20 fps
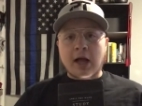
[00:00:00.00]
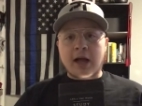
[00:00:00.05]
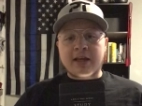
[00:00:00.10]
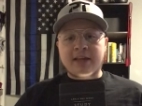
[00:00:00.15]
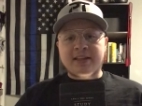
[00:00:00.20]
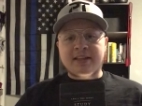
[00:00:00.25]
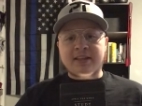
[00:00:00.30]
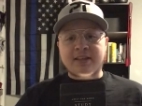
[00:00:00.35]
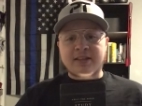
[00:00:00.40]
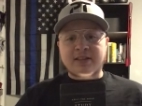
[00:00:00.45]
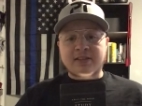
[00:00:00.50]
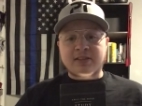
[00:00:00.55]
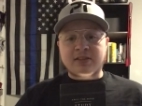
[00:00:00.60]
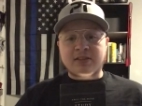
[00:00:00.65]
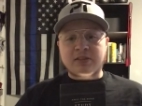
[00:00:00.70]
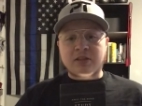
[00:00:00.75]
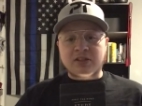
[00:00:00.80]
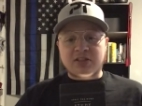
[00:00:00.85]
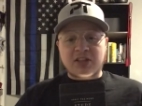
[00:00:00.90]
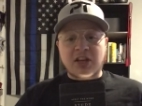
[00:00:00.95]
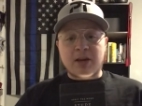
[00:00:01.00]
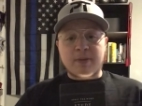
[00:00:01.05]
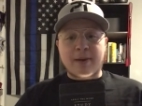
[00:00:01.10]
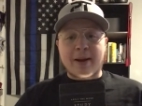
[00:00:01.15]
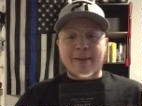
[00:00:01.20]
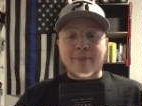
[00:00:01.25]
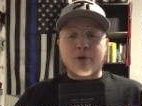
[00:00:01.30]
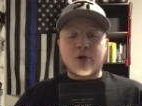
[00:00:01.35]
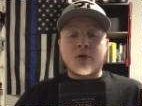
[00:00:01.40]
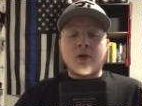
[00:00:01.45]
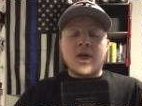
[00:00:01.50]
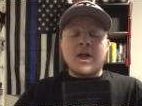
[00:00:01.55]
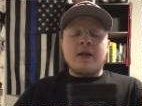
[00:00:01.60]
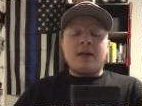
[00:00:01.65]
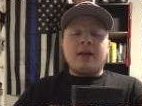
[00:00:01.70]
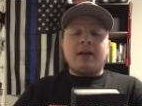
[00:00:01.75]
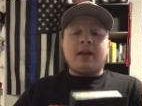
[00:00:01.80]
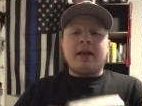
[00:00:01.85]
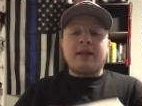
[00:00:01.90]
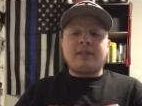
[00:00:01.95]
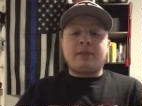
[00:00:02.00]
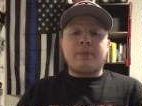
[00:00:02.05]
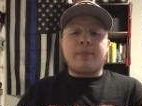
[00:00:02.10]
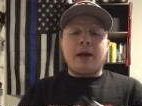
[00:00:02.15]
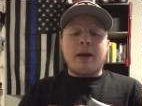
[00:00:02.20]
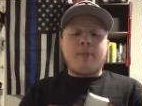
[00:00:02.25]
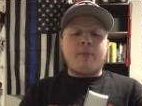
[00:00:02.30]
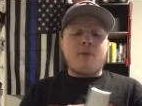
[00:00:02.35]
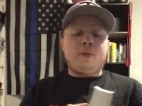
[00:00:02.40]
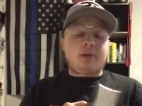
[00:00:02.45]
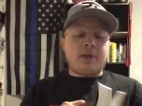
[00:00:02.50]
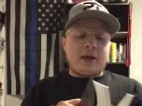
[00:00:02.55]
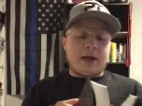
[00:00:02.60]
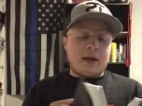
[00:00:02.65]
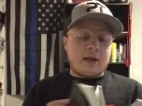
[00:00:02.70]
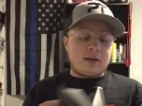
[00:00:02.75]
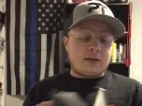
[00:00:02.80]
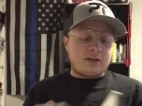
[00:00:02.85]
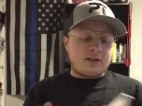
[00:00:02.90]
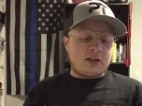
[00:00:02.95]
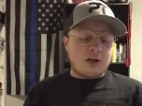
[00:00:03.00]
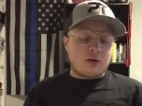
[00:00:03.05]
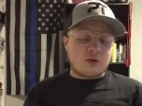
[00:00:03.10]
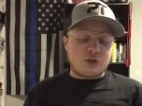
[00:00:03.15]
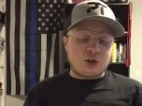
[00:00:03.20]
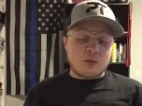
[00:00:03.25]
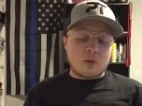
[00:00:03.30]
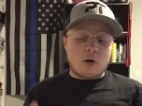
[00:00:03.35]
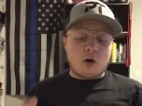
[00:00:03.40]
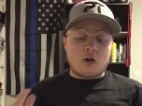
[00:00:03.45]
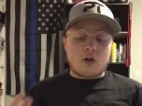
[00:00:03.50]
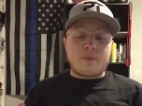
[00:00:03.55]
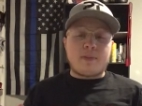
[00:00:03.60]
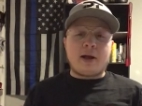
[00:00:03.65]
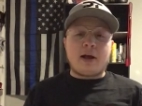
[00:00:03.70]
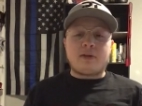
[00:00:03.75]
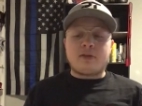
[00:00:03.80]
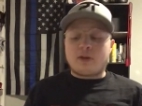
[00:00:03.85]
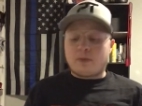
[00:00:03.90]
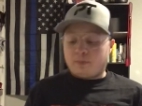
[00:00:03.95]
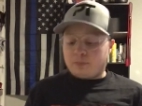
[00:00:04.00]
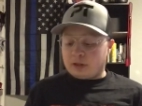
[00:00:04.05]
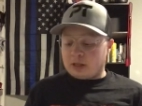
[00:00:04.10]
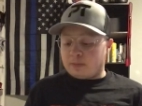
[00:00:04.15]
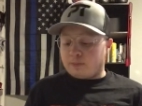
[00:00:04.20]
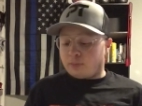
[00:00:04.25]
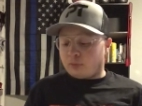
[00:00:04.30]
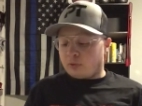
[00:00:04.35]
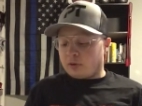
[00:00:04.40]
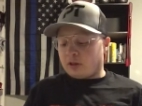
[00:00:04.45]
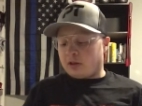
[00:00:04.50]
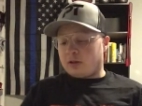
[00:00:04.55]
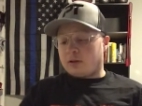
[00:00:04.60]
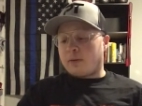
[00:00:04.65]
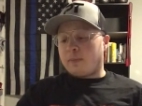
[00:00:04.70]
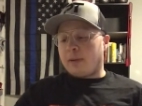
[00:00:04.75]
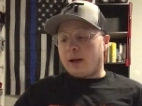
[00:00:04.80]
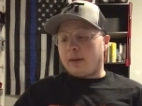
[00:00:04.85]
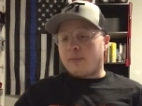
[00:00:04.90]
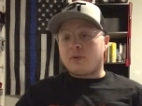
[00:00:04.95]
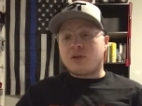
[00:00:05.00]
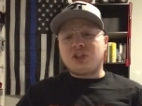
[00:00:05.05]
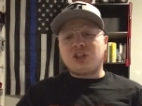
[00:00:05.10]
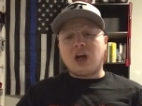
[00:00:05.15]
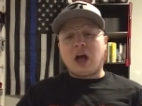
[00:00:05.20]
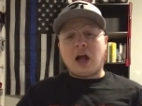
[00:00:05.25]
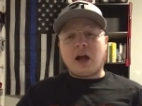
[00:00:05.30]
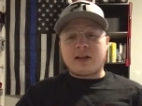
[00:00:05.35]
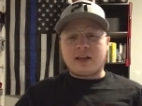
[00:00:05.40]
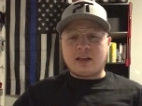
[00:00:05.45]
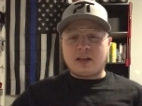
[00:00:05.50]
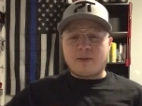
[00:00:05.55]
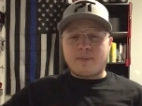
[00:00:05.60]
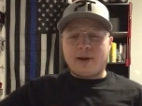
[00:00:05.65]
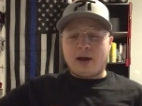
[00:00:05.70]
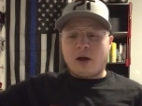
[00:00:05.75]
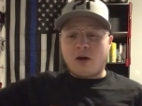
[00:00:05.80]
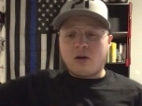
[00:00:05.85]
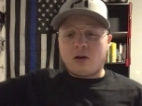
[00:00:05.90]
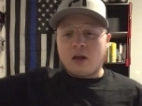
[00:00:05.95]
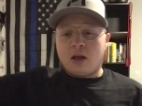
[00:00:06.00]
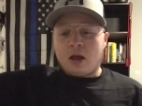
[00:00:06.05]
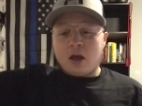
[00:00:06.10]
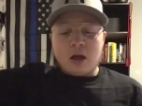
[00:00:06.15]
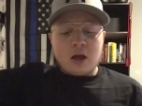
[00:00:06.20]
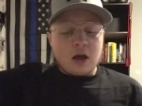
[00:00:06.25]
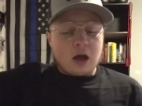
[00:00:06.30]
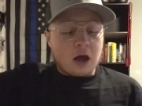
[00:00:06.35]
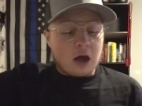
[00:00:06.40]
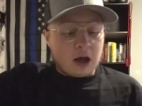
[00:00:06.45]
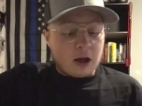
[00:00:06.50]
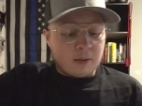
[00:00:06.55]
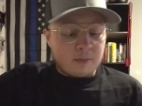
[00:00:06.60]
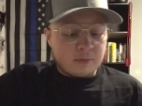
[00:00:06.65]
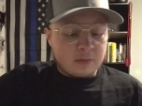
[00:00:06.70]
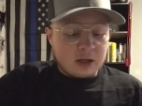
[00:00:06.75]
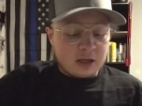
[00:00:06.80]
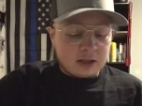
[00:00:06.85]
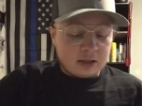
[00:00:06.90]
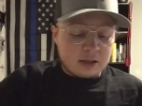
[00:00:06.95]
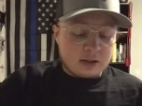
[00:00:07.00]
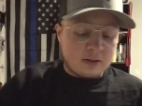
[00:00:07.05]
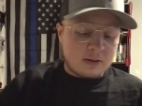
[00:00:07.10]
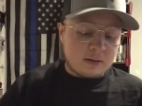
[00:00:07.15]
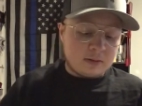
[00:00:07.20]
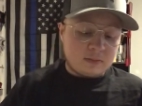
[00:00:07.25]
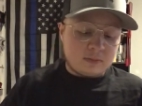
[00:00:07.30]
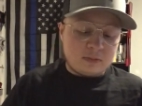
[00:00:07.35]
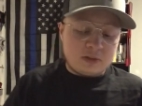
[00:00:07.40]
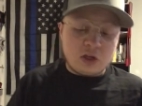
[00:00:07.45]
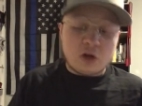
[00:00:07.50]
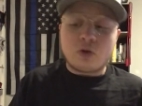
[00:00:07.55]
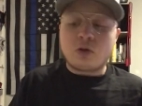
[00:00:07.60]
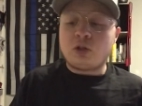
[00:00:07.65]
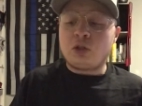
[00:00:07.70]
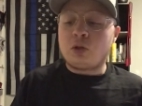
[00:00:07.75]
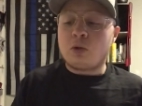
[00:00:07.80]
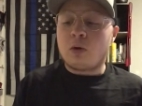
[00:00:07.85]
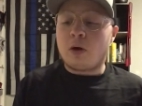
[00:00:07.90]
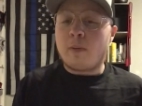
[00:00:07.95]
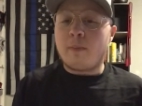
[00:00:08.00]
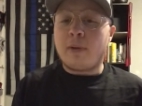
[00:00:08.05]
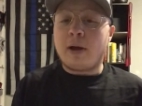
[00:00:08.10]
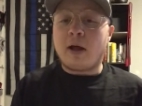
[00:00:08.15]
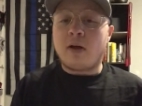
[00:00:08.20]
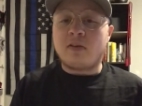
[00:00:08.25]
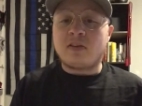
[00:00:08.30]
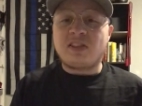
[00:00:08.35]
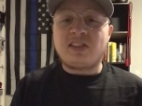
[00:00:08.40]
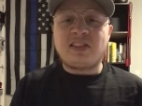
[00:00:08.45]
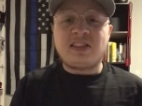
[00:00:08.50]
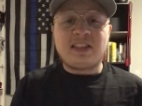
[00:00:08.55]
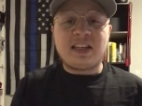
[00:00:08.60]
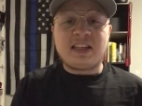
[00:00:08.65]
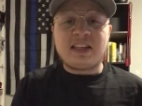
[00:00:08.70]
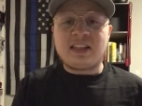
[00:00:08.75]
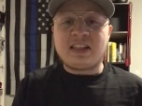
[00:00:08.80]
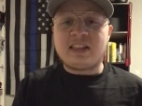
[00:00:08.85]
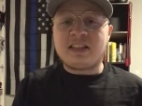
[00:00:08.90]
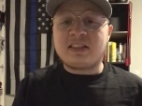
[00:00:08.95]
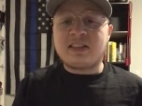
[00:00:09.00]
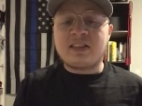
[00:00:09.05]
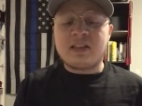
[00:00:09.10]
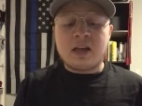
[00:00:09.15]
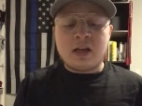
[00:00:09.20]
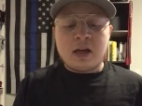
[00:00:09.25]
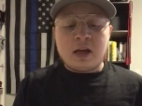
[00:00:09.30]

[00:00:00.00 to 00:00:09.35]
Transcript: is a study Bible. It's a Bible that tells you all about the people that the Bible's talking about. It tells you about cities,